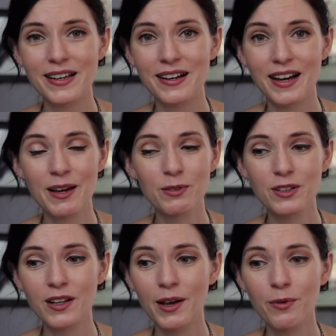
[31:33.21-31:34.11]
I
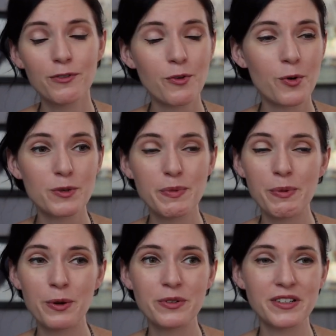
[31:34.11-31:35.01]
will of course be
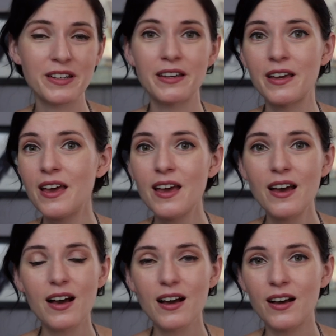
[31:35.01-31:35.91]
posting
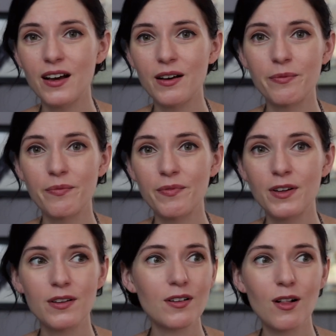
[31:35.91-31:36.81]

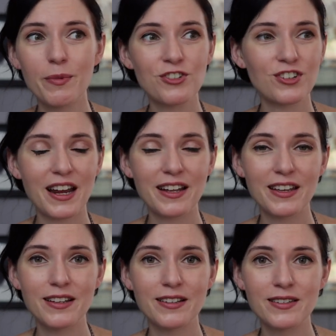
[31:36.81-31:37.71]
all my
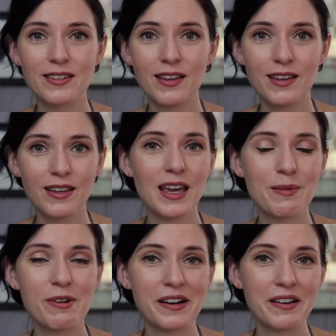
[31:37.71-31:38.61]
shenanigans in
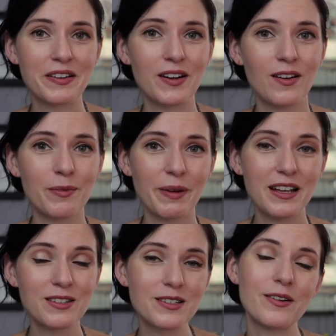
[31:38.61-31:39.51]
Cape Cod on my
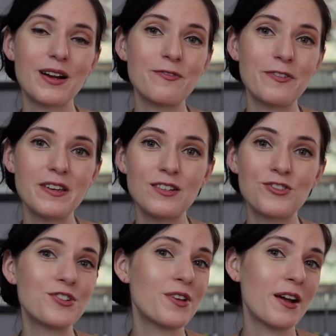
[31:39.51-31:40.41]
Instagram feed,
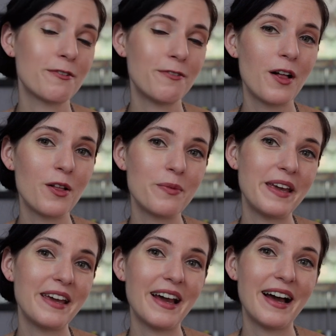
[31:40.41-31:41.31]
should you care to follow
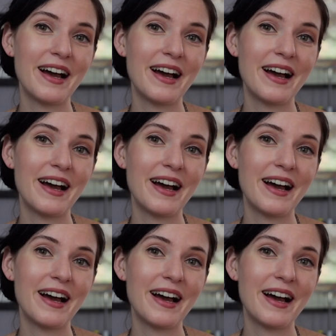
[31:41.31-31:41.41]
me.